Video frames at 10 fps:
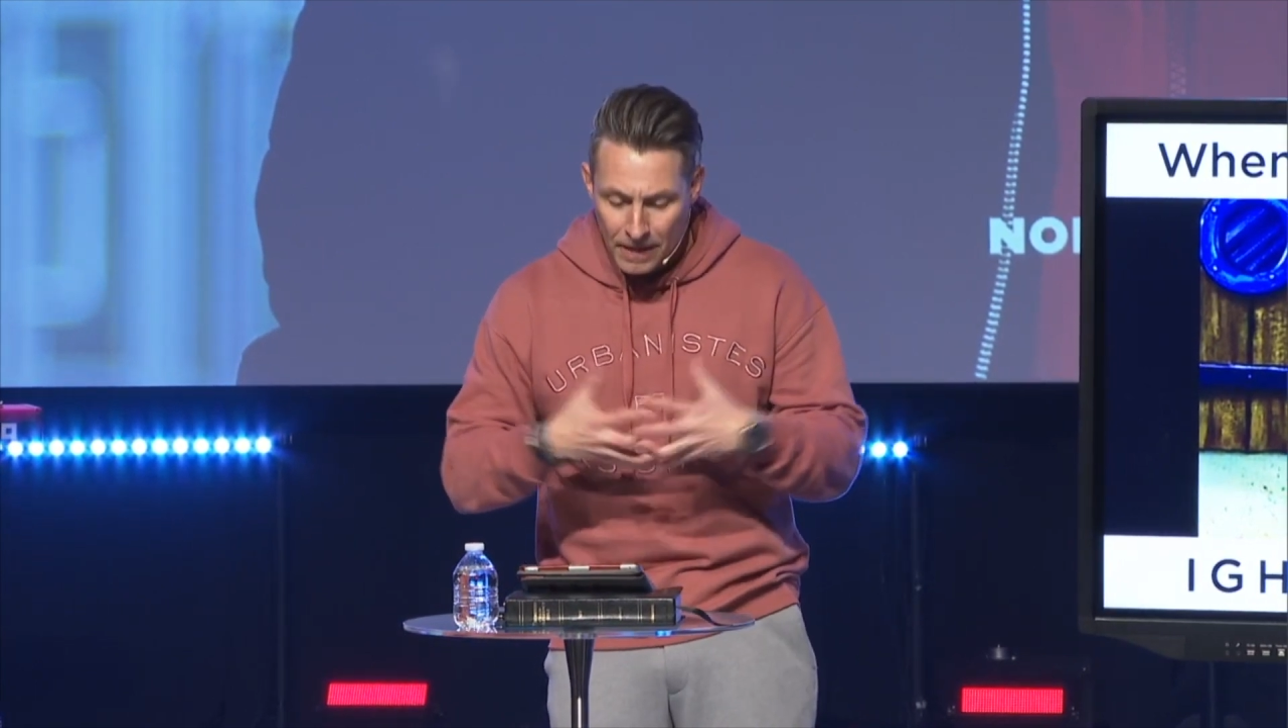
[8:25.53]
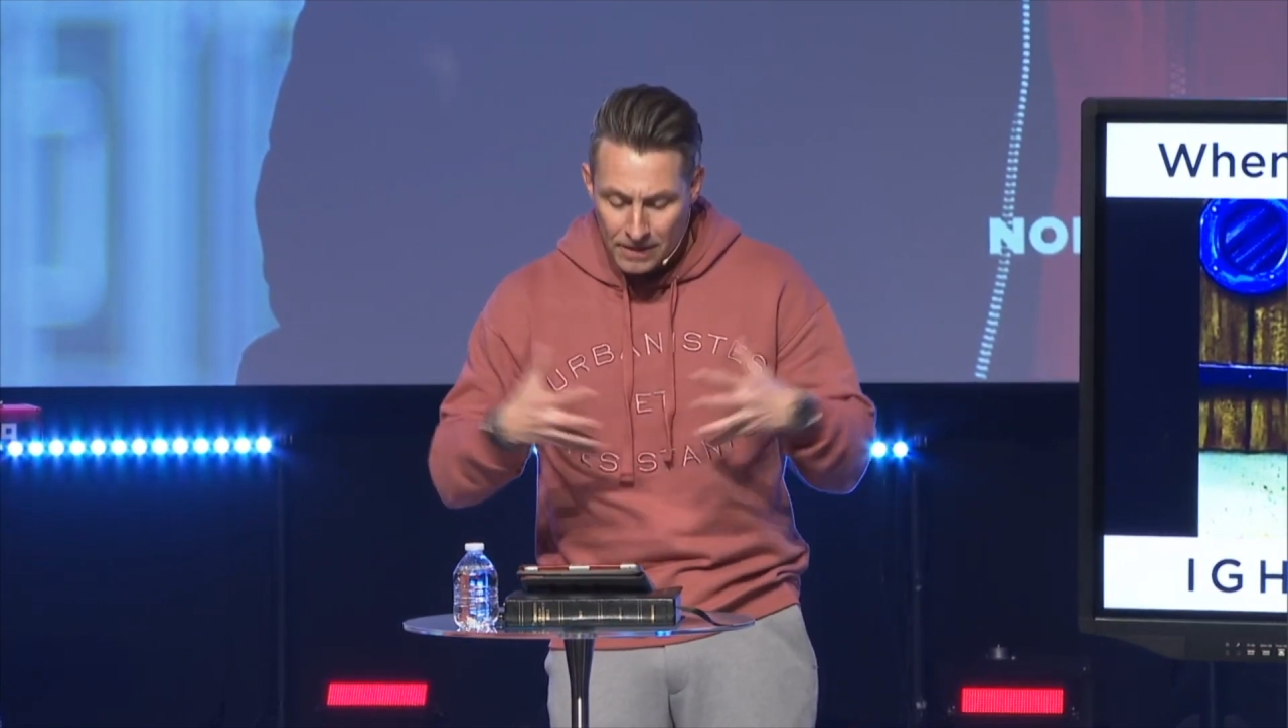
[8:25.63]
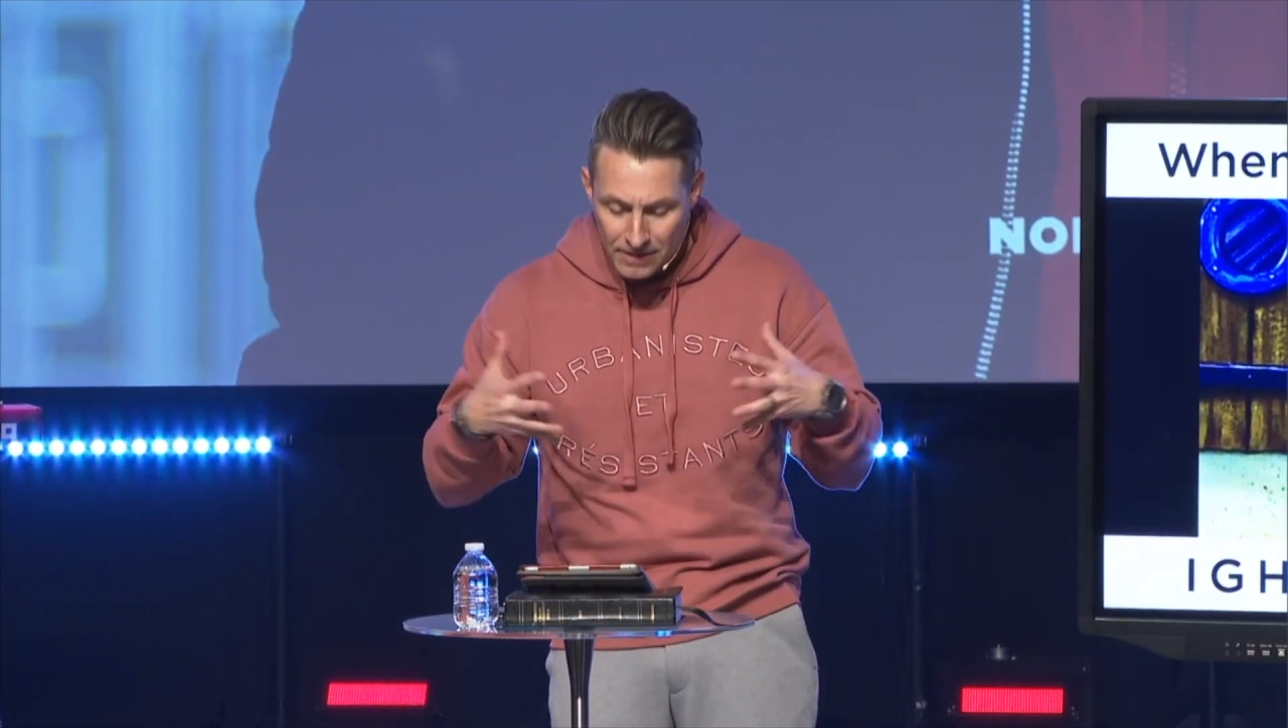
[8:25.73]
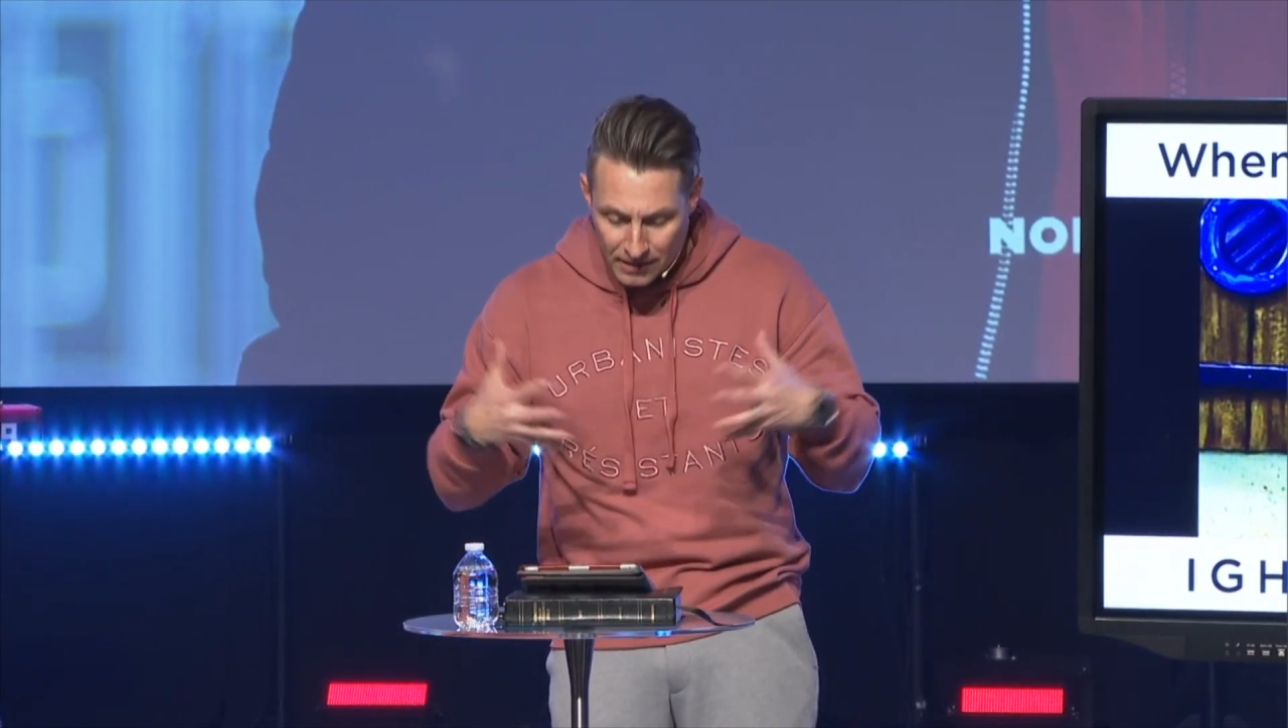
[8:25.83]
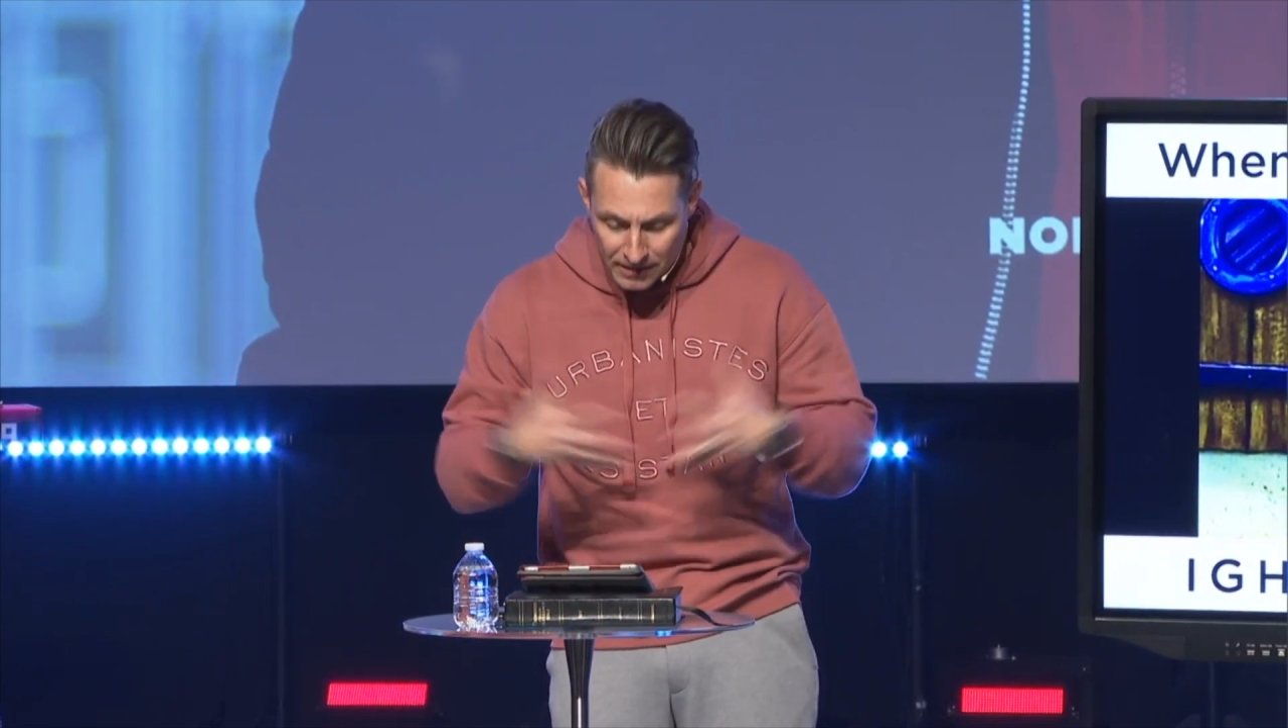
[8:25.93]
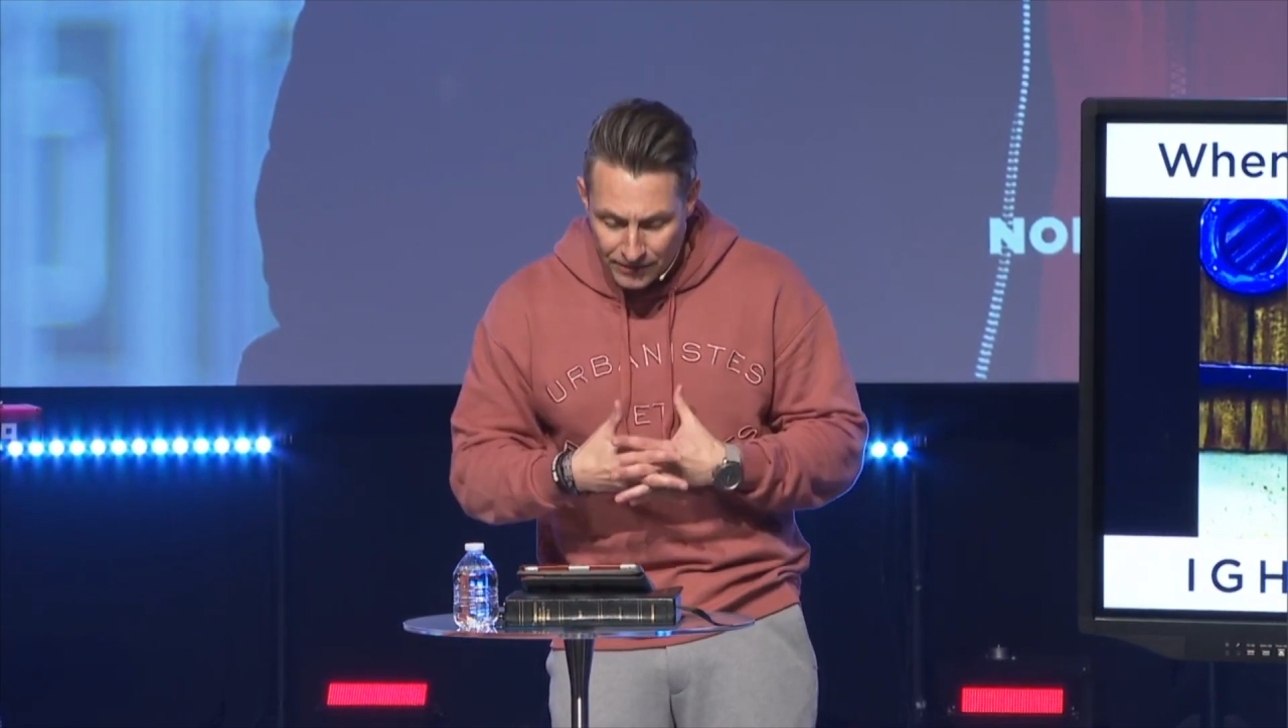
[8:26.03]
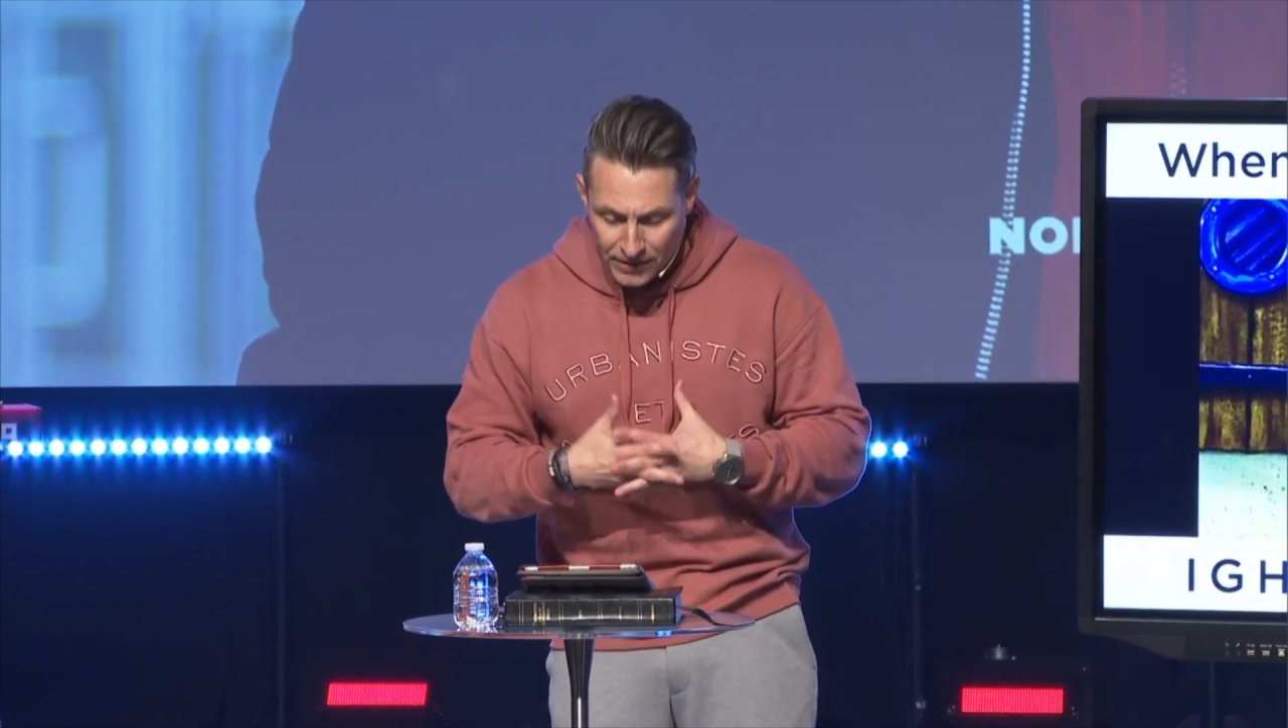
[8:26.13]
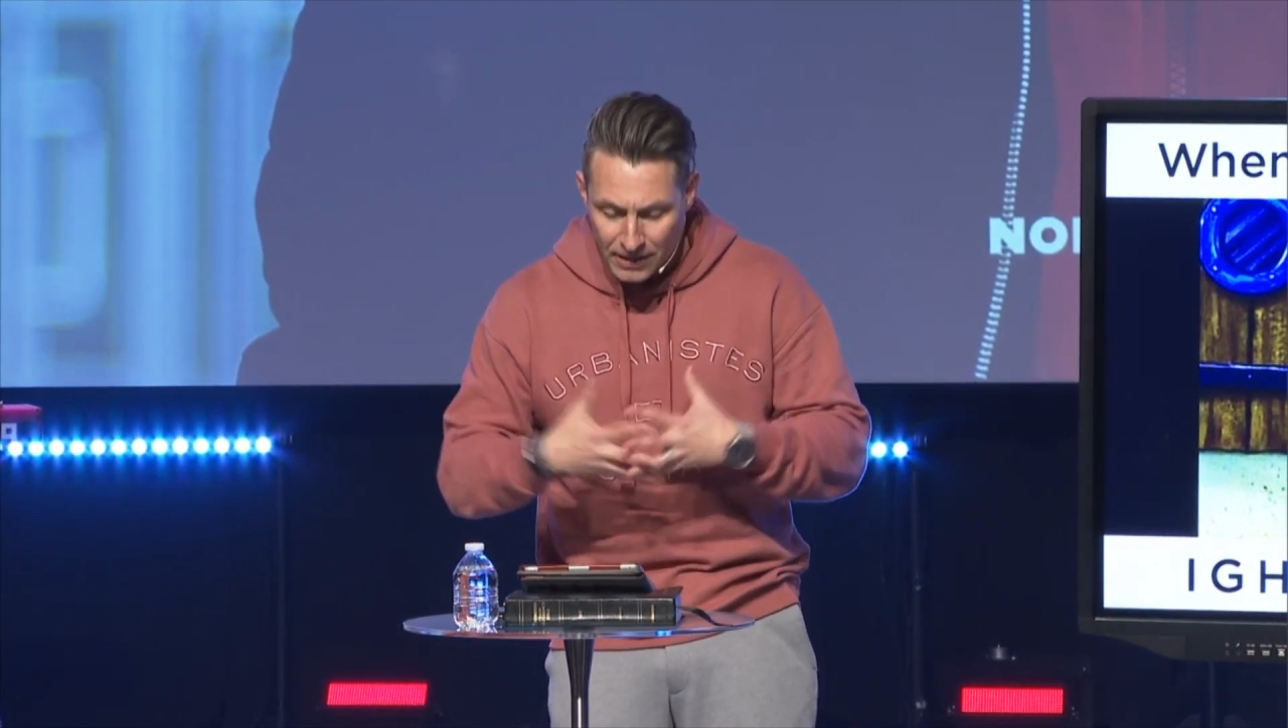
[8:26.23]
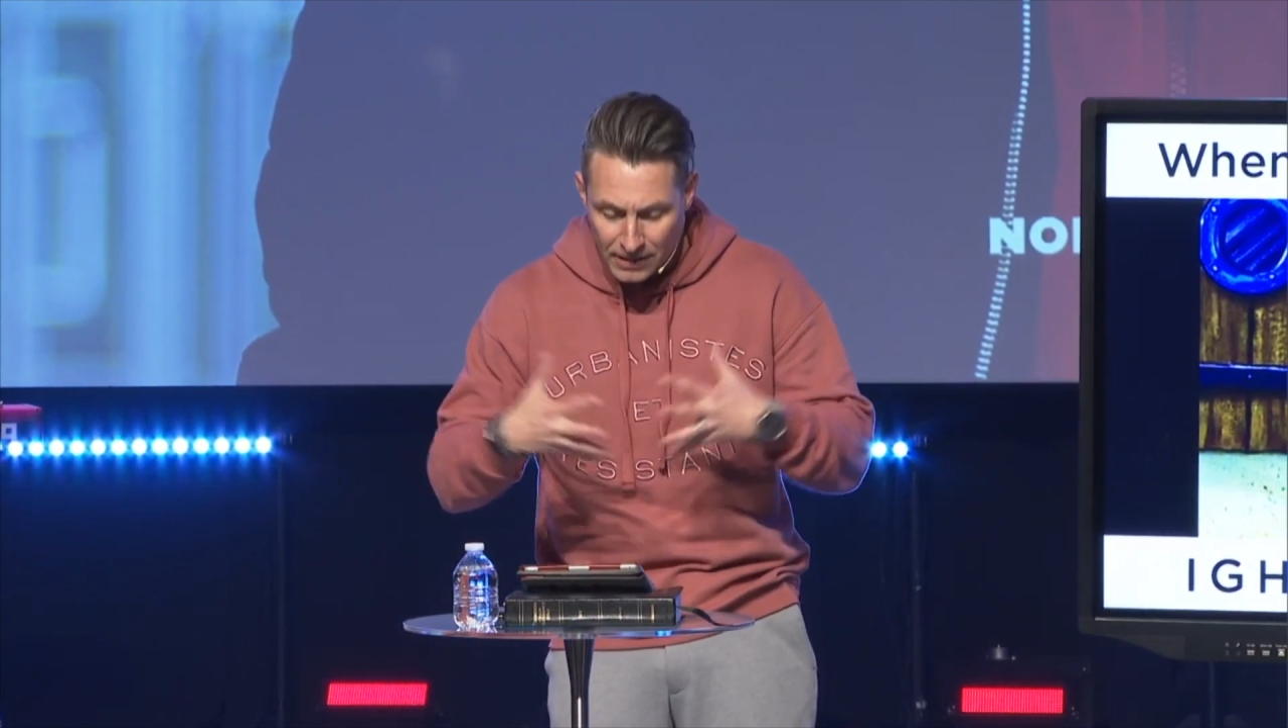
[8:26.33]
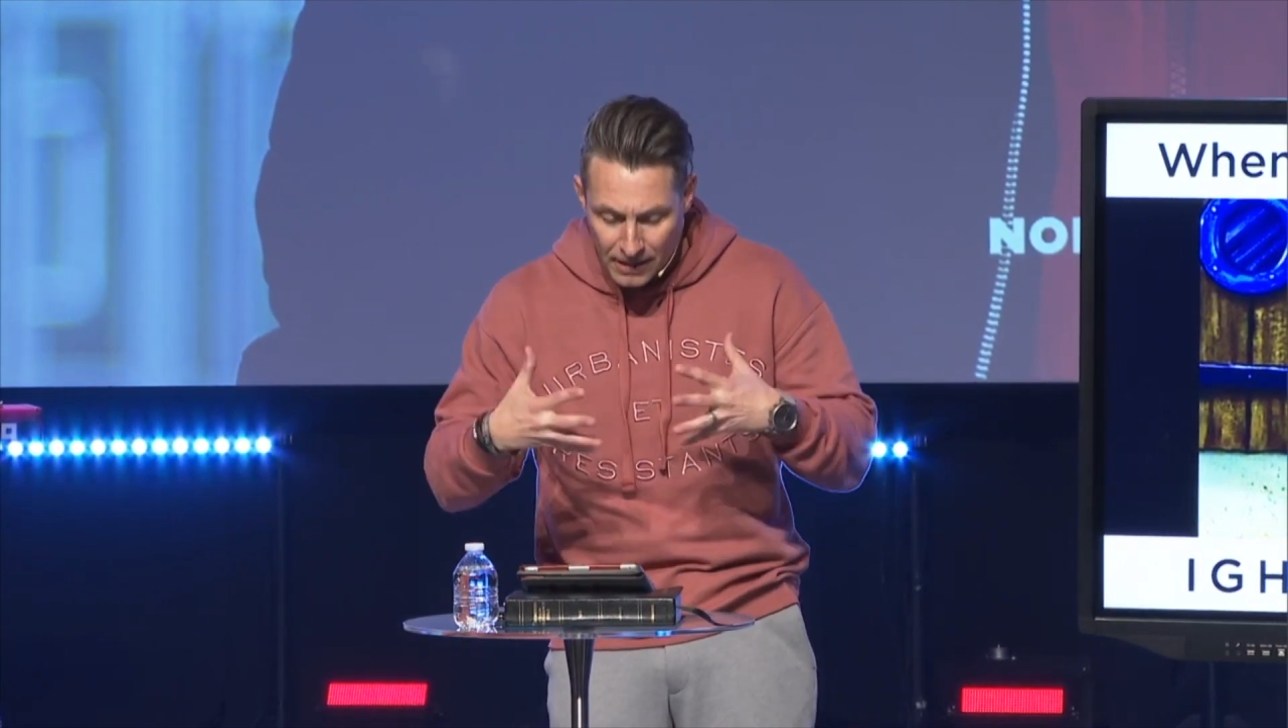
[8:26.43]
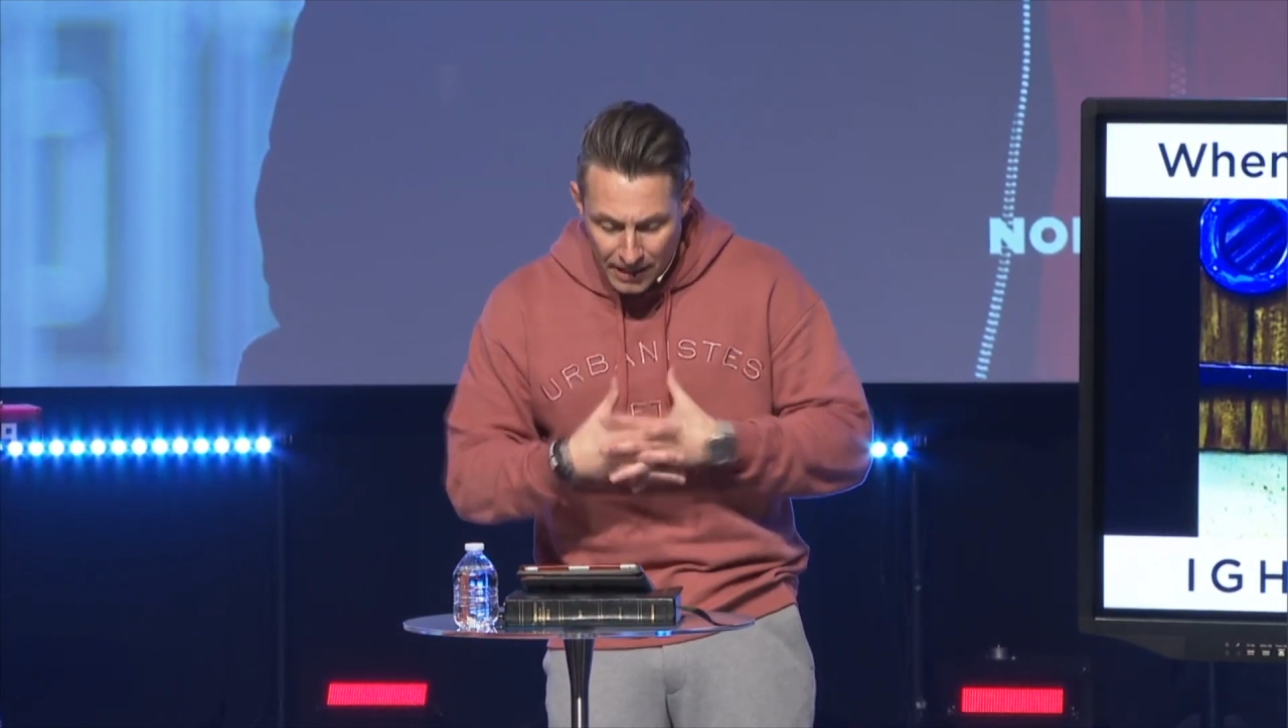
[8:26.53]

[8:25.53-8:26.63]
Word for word: significant